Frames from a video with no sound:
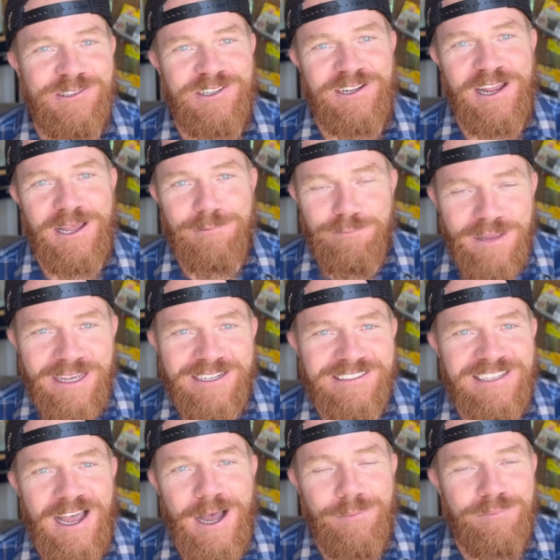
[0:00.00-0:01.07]
that I'd picked
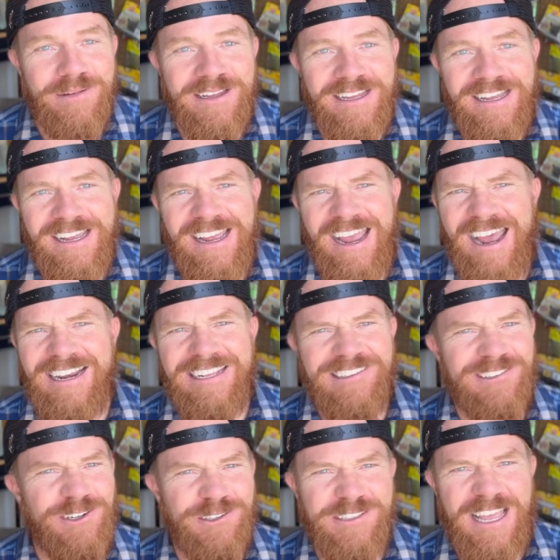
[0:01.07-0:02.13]
up, and he
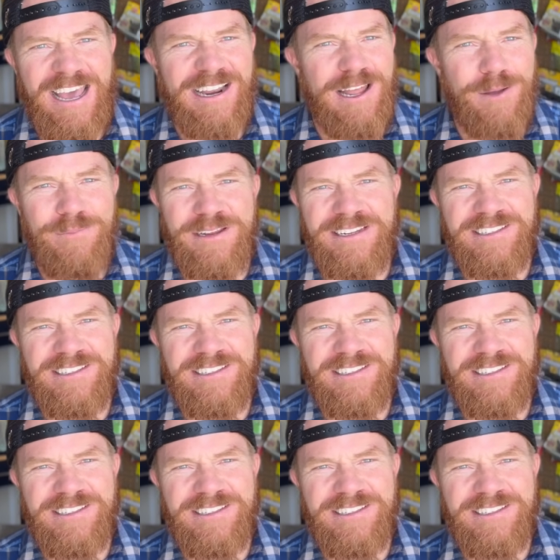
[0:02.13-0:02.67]
looked at them and he